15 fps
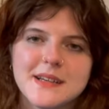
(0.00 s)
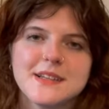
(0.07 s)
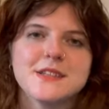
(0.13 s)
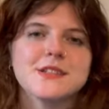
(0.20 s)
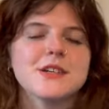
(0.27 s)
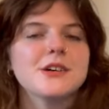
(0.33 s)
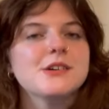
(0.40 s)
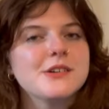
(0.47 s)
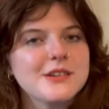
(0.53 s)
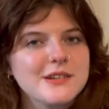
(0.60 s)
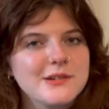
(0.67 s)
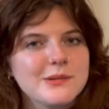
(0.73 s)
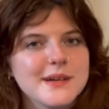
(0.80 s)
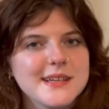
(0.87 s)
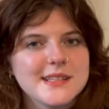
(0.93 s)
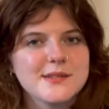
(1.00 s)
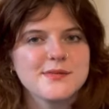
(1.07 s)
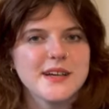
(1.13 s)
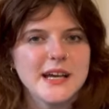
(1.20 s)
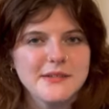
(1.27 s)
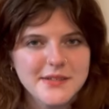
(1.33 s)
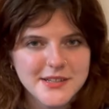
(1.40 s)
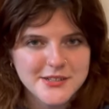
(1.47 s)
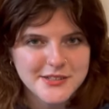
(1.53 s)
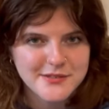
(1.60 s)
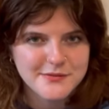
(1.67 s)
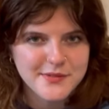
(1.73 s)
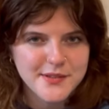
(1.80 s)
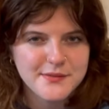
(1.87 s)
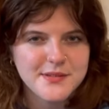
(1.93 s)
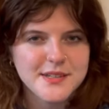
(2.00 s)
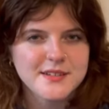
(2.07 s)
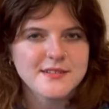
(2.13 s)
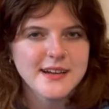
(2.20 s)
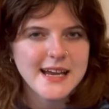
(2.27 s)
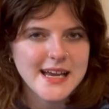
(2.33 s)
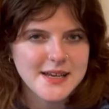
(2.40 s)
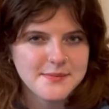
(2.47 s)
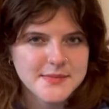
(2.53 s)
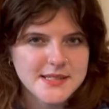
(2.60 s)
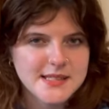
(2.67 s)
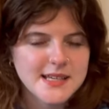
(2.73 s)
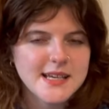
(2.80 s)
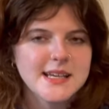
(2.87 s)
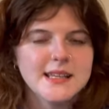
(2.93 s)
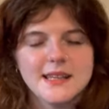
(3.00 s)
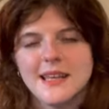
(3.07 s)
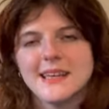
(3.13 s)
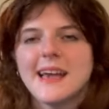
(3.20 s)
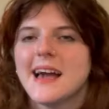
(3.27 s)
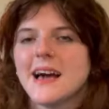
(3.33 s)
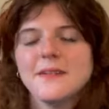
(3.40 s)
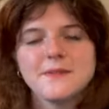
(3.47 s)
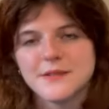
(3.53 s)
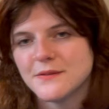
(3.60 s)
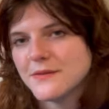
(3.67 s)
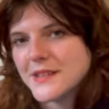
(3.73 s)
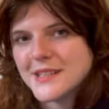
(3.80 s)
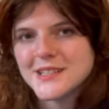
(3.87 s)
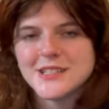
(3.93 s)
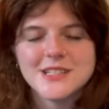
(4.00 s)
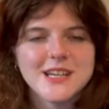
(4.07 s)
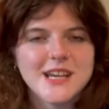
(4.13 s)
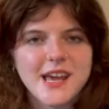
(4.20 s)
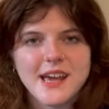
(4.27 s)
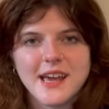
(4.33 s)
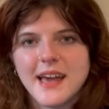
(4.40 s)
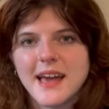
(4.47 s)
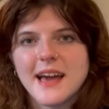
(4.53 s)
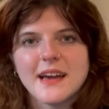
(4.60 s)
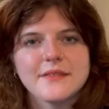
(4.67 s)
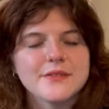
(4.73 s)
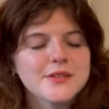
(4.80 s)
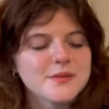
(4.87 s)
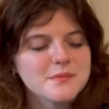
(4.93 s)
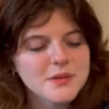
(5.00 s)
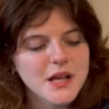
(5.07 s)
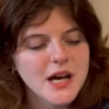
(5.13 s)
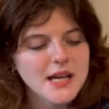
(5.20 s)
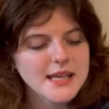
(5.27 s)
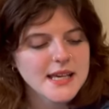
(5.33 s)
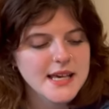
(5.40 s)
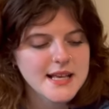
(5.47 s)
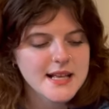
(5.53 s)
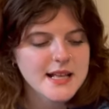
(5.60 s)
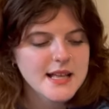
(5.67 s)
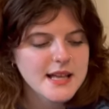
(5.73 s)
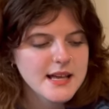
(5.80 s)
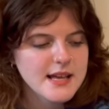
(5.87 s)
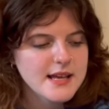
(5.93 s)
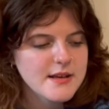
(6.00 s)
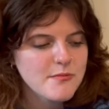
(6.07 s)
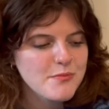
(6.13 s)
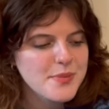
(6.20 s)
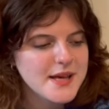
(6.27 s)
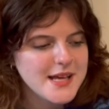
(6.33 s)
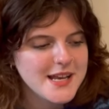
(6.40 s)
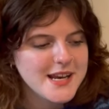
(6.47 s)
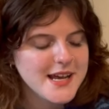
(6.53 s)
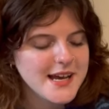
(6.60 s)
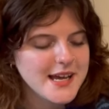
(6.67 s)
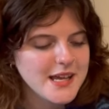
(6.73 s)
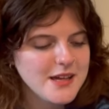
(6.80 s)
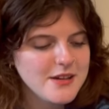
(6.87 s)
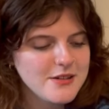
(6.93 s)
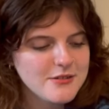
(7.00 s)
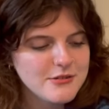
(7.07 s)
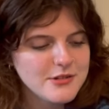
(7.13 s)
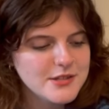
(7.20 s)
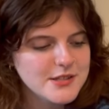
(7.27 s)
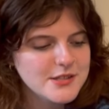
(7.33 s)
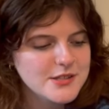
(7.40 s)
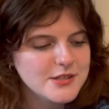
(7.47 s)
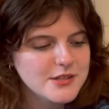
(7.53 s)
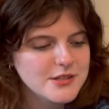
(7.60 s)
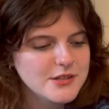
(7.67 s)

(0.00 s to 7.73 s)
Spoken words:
in total weighs 550 grams, like after finishing, after blocking, but I used